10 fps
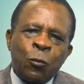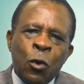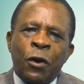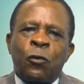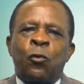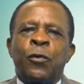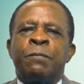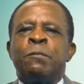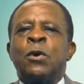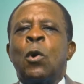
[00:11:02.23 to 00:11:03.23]
work with
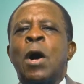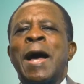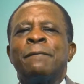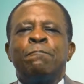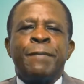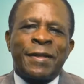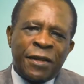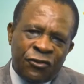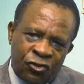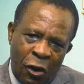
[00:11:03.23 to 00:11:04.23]
more and
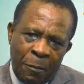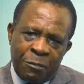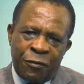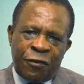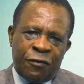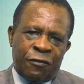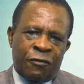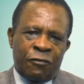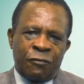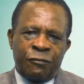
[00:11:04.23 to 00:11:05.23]
better
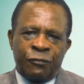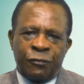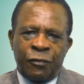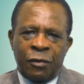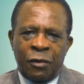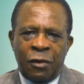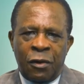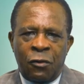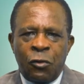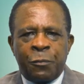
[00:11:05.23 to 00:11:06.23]
jobs,
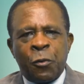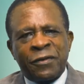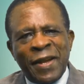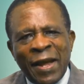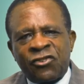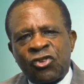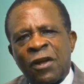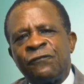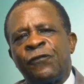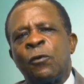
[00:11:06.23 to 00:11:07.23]
with
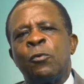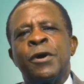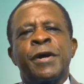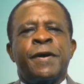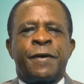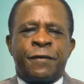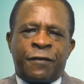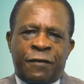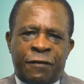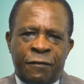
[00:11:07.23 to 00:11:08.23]
protection for
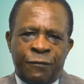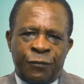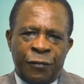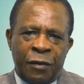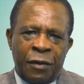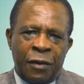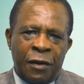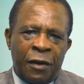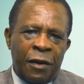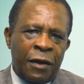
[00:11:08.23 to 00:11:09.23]
workers,
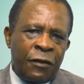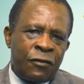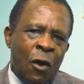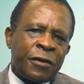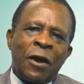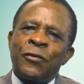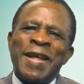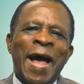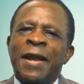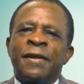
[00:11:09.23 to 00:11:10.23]
is not a
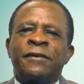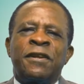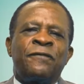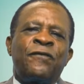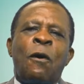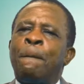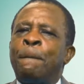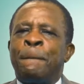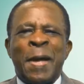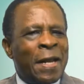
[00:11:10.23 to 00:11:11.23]
reality for
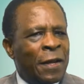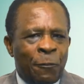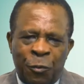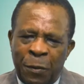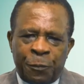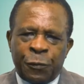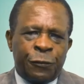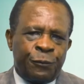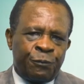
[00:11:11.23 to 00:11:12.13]
many people.